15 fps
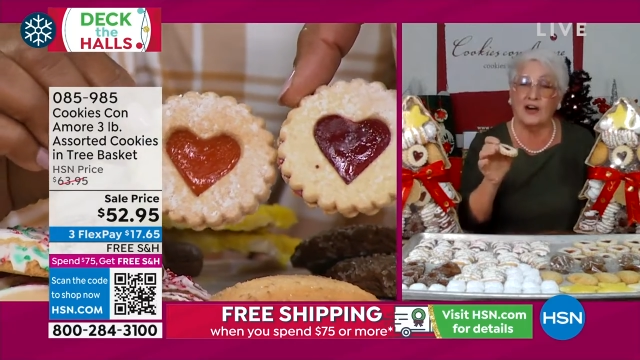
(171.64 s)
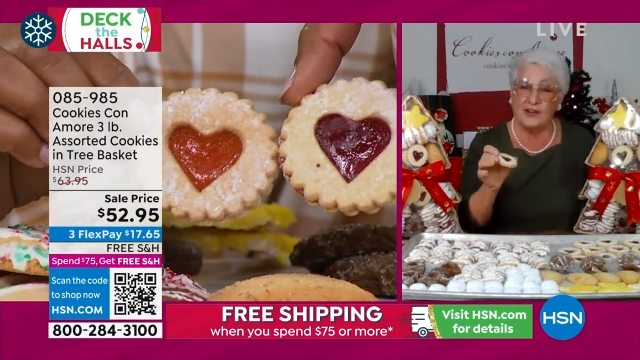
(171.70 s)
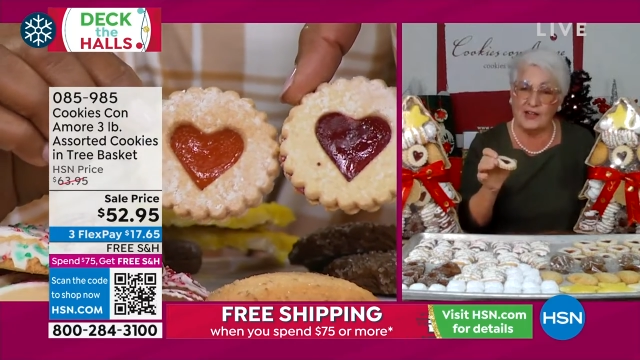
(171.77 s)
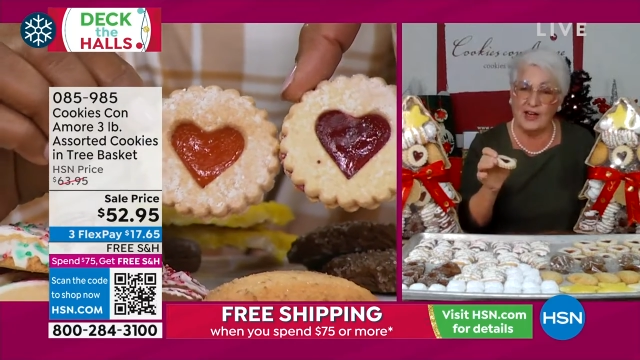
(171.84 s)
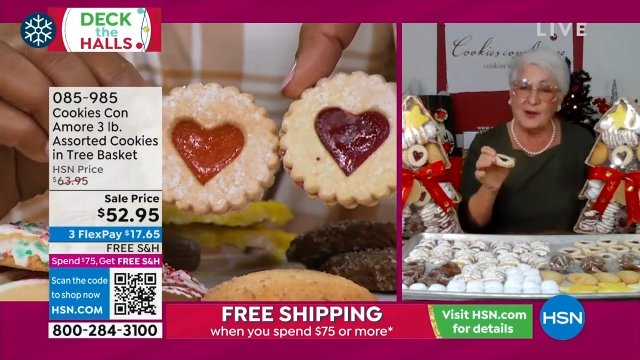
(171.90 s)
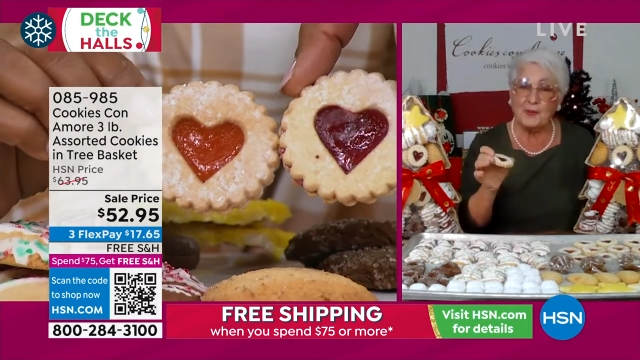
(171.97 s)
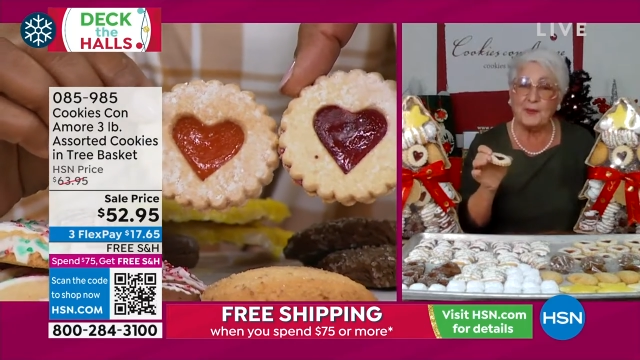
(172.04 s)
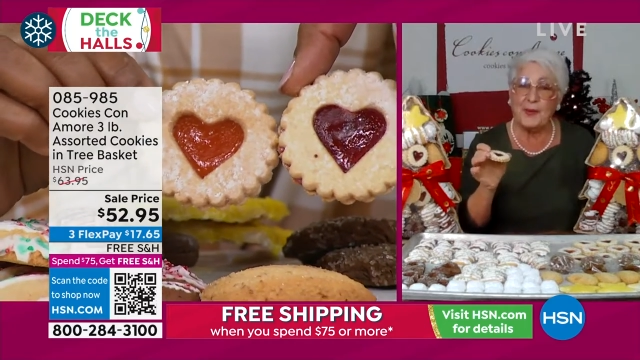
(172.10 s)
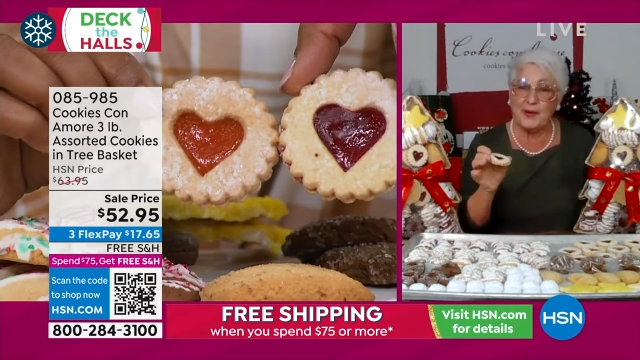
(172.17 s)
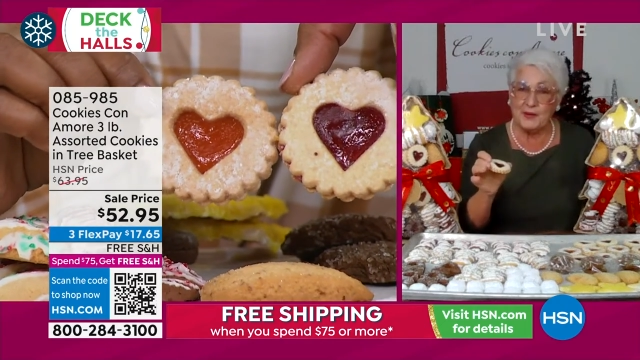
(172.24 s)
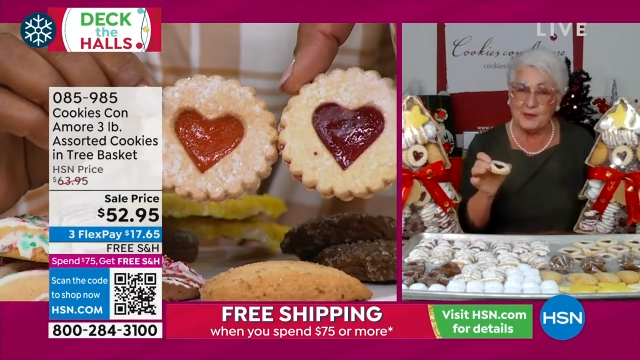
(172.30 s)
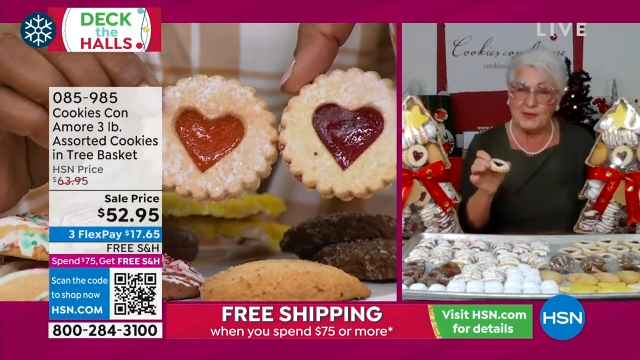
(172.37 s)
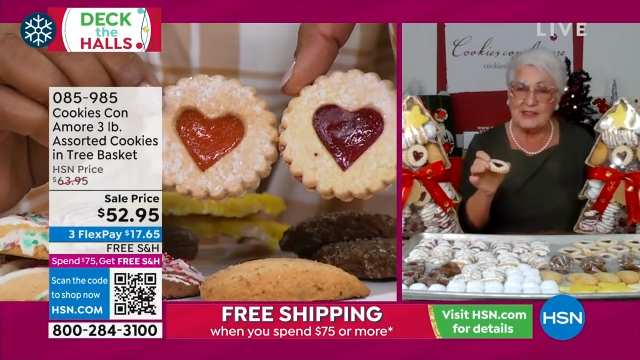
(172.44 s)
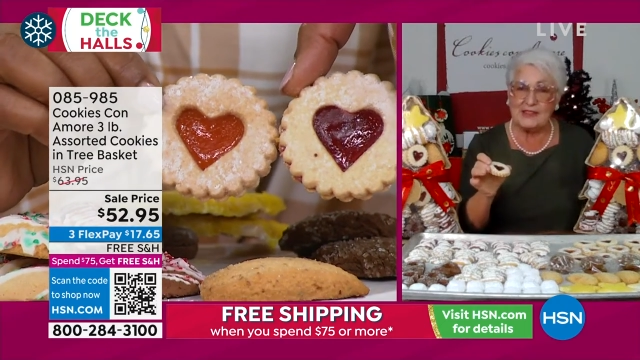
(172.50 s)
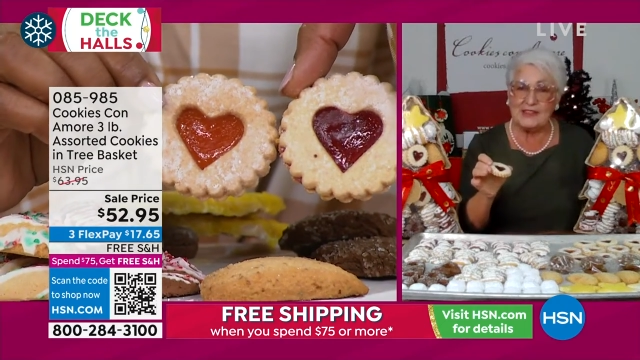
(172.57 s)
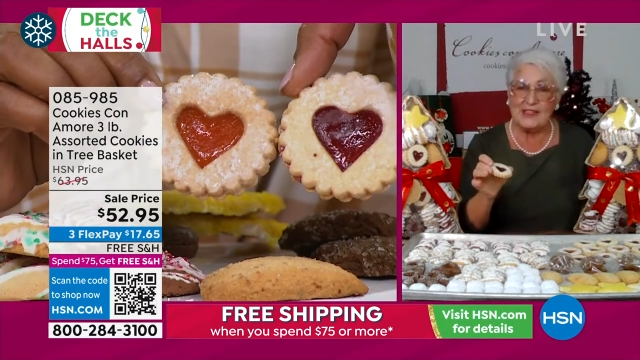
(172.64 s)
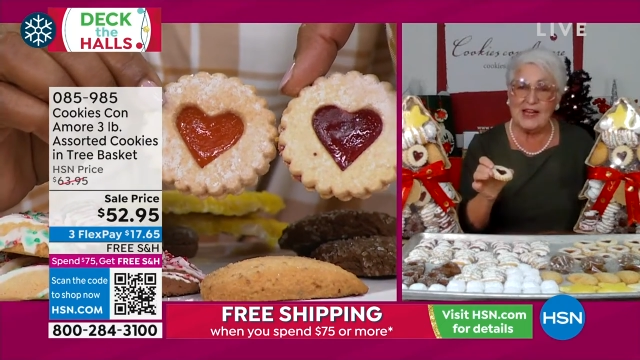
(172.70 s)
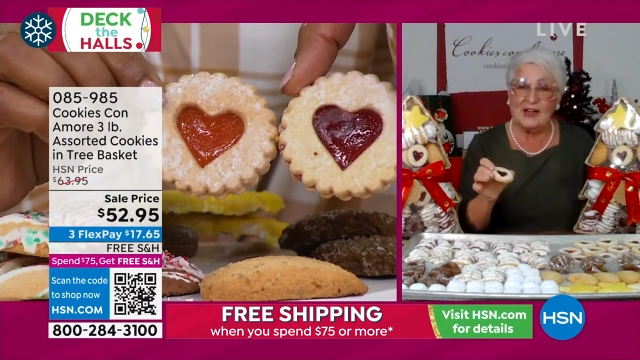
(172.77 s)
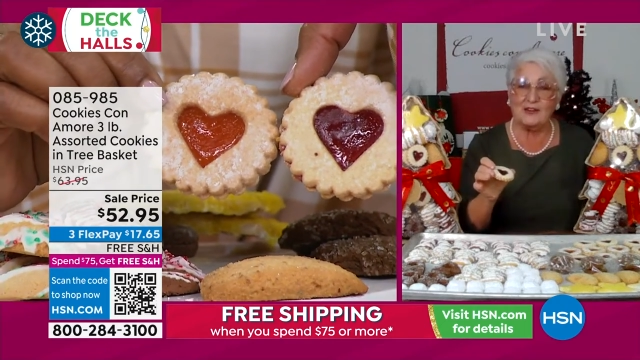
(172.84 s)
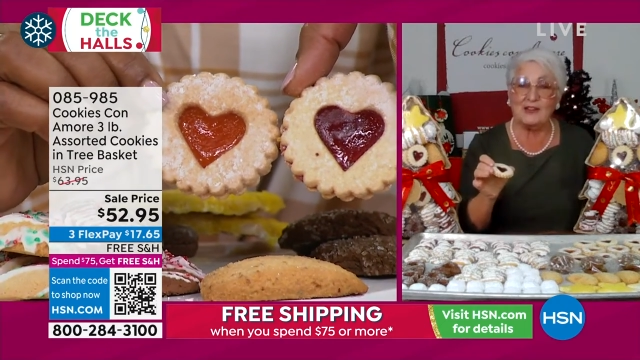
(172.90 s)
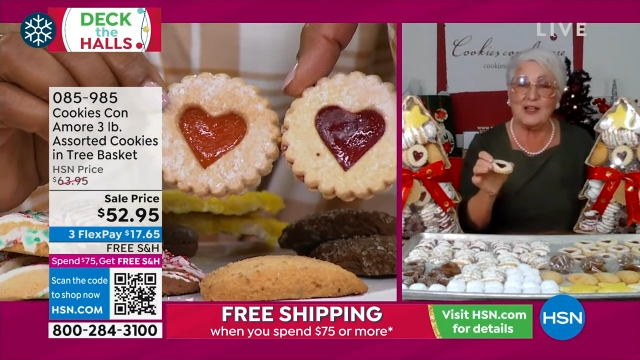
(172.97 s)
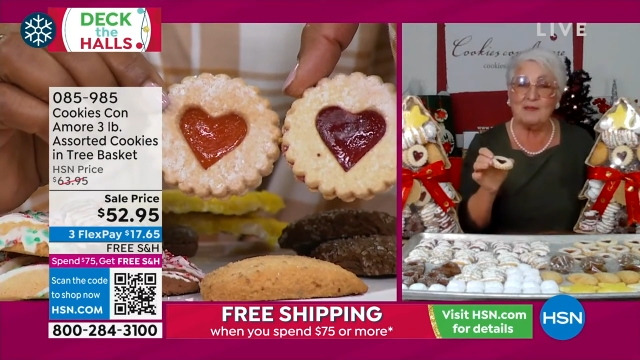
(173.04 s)
on our premise
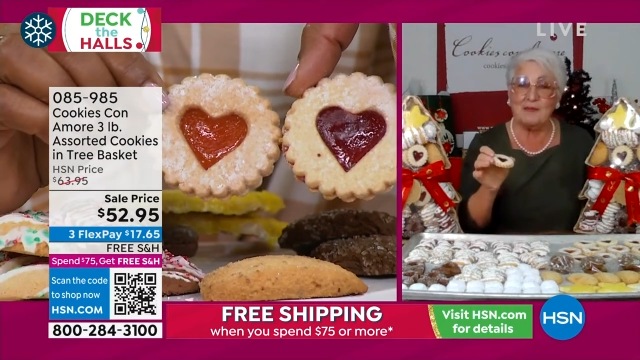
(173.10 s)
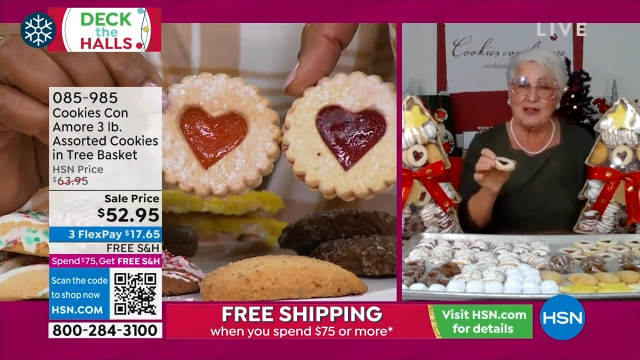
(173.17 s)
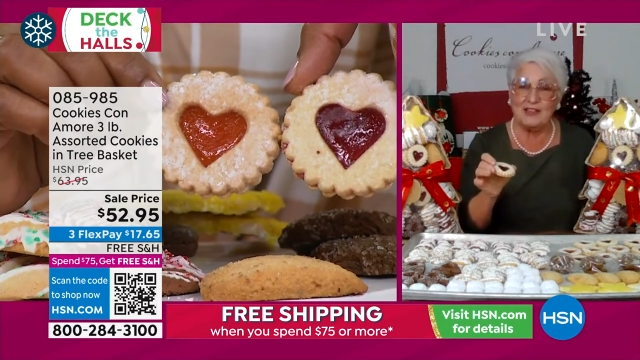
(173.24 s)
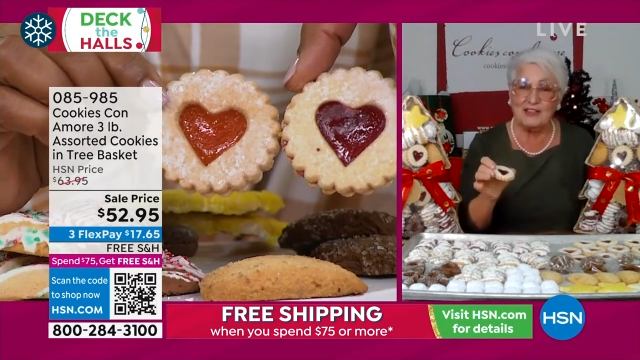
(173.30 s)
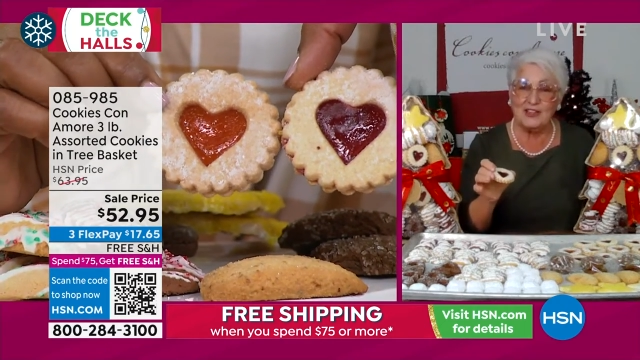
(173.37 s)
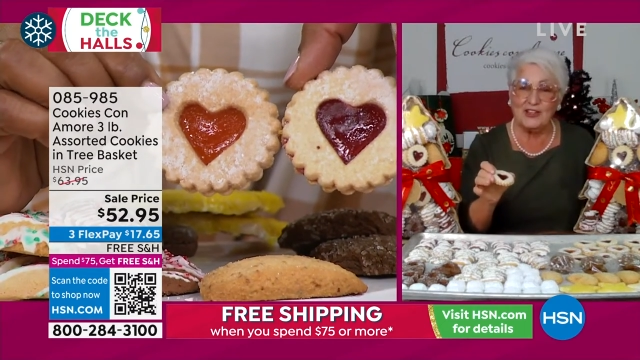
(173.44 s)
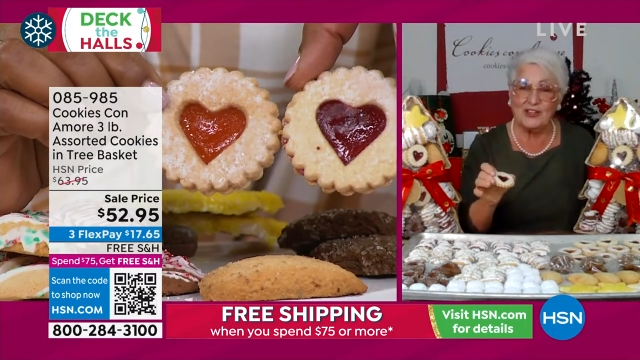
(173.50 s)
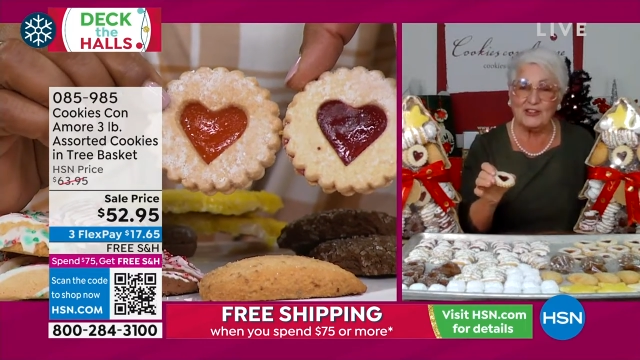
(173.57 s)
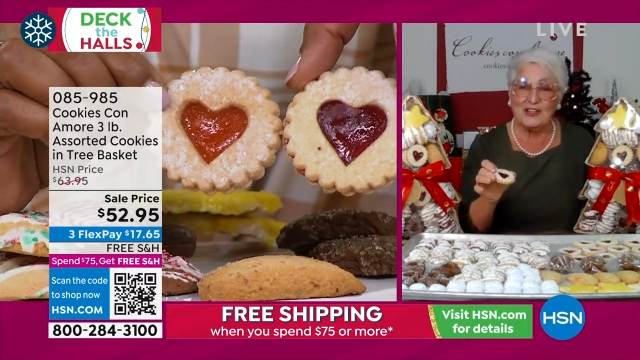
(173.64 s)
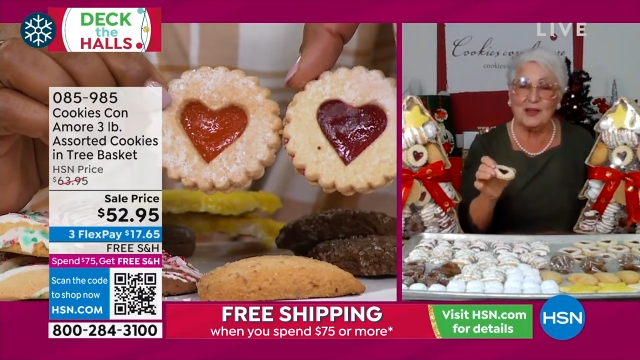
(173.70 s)
now, they made here,